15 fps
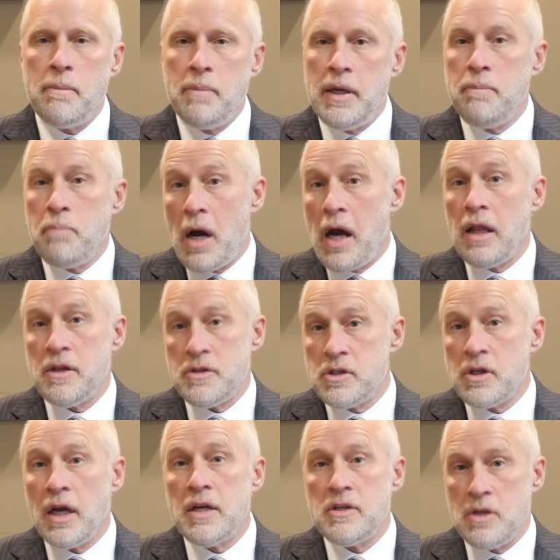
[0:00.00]
be pilot
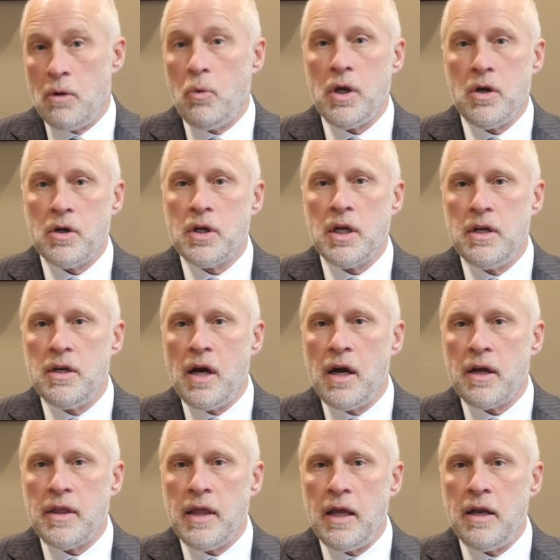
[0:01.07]
studies that we could
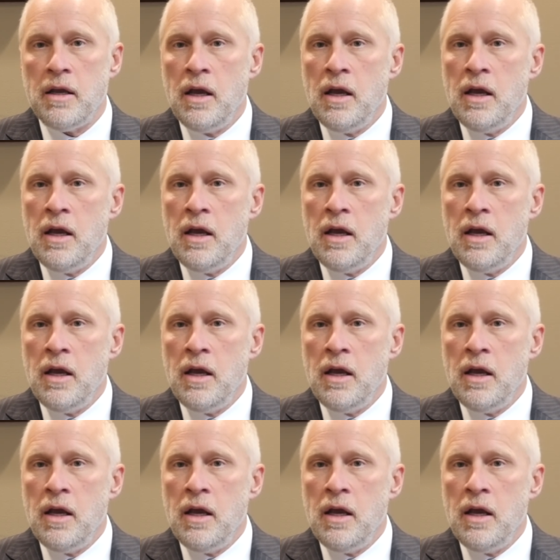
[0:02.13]
conduct that